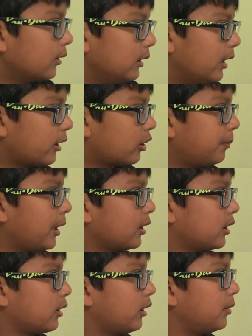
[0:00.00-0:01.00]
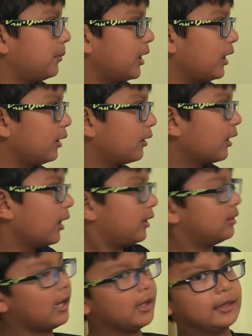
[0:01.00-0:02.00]
This basically means
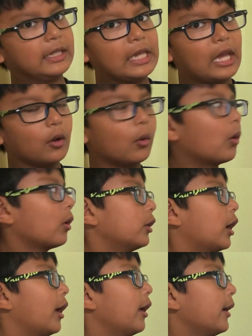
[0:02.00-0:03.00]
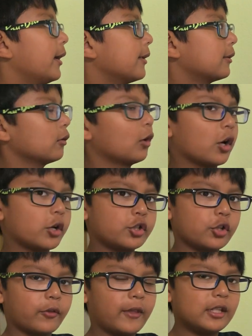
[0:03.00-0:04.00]
that the aorta is
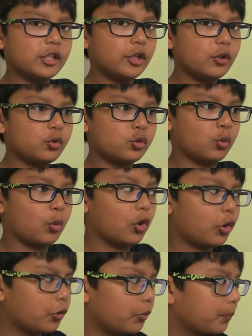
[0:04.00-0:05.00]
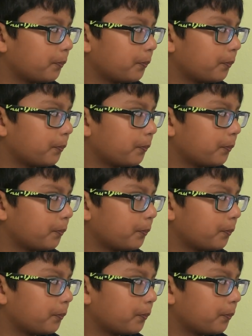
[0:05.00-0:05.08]
larger than usual.